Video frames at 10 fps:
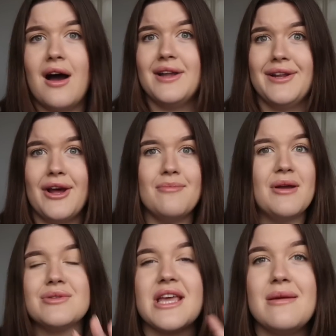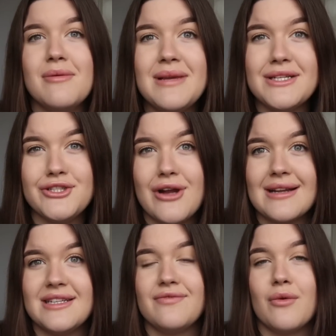I don't know, but it was keeping me
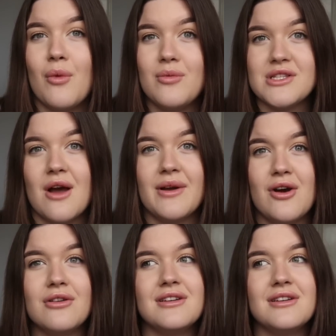distracted from what was going on,